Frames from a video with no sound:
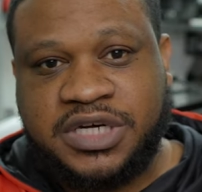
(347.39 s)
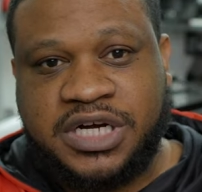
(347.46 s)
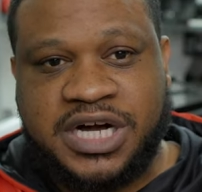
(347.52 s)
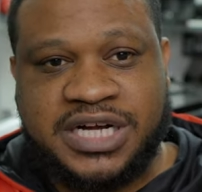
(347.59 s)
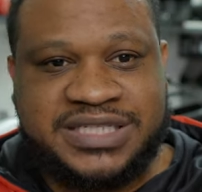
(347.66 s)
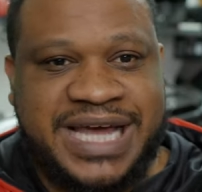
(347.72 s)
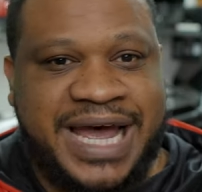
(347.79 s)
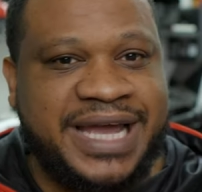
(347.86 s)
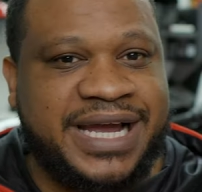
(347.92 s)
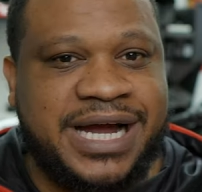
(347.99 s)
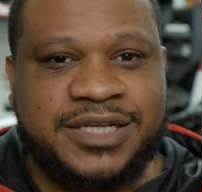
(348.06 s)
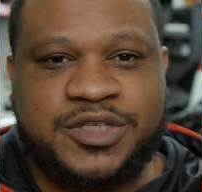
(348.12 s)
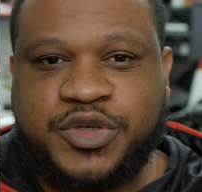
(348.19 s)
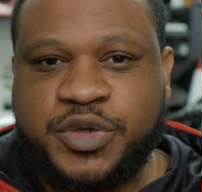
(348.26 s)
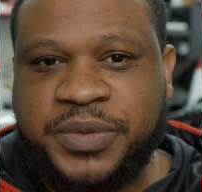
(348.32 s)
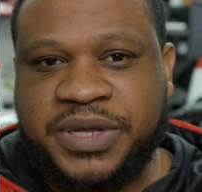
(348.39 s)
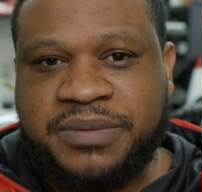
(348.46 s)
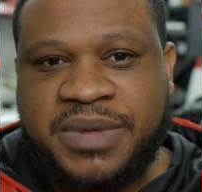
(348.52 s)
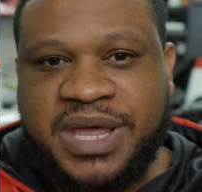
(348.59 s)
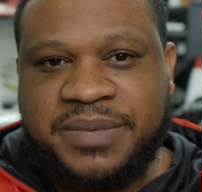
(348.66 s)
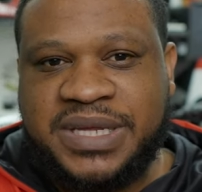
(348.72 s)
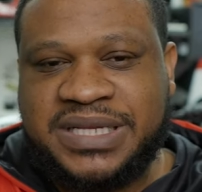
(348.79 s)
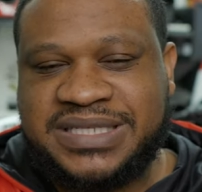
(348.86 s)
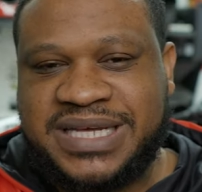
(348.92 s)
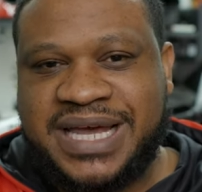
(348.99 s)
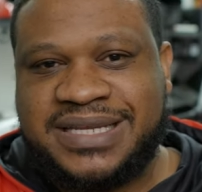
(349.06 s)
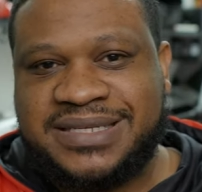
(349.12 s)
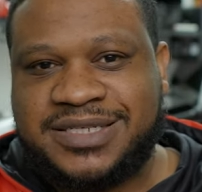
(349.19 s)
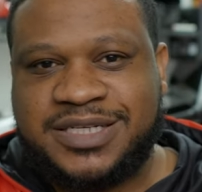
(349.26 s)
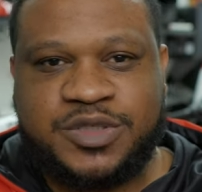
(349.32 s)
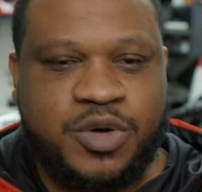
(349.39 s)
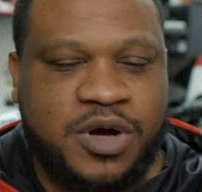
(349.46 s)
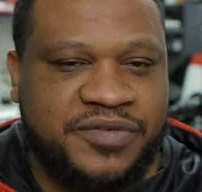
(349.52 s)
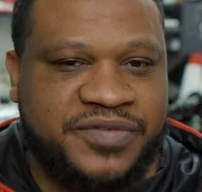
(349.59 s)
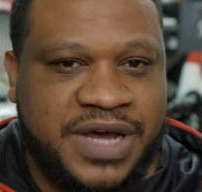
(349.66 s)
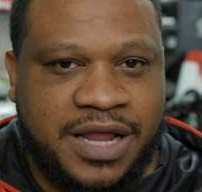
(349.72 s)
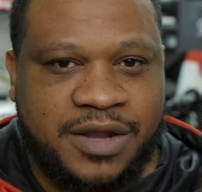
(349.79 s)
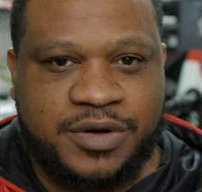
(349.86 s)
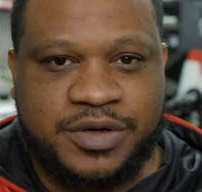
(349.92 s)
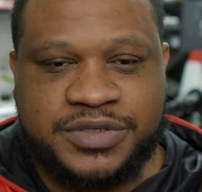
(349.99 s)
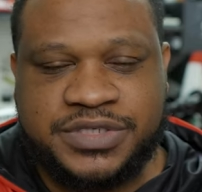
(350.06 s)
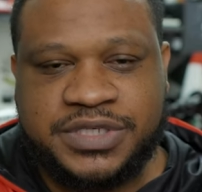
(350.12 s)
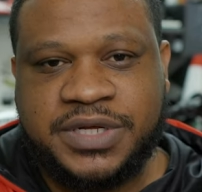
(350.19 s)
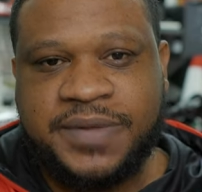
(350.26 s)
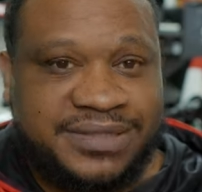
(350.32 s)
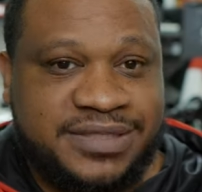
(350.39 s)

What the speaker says: Tigon tubing, maybe $10 to $12.